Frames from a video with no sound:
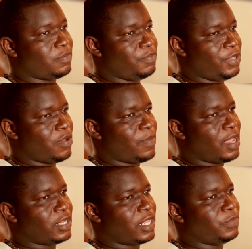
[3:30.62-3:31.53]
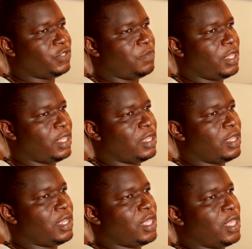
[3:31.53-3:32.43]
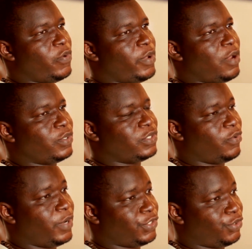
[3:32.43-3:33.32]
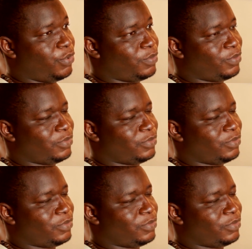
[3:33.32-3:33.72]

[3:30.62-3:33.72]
Be Your Man came to me when I was in the restroom.